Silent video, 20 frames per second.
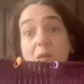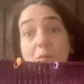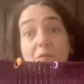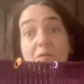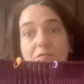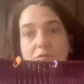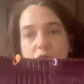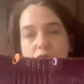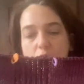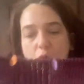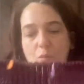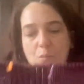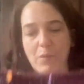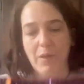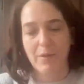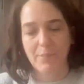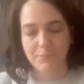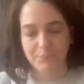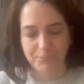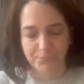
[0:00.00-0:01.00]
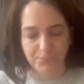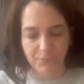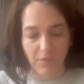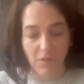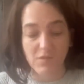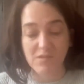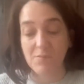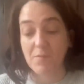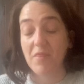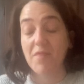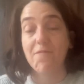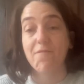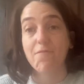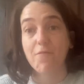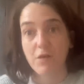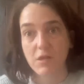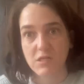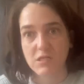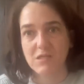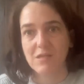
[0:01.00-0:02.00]
of the top bit, some of the
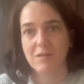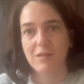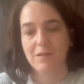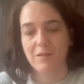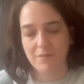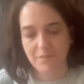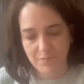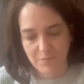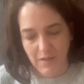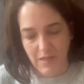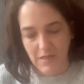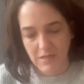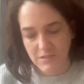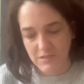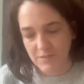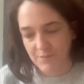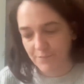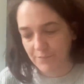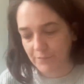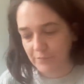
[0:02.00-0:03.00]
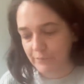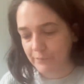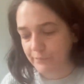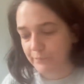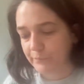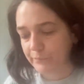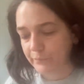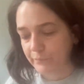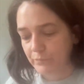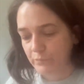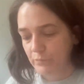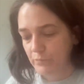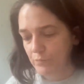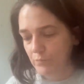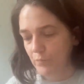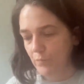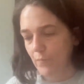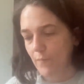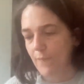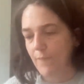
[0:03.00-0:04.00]
front bit.
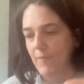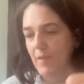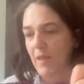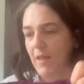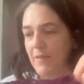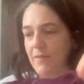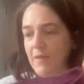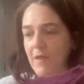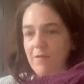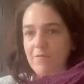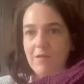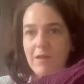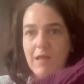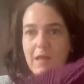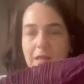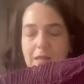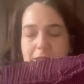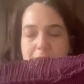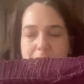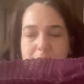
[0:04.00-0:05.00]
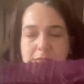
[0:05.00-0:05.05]
And there it is.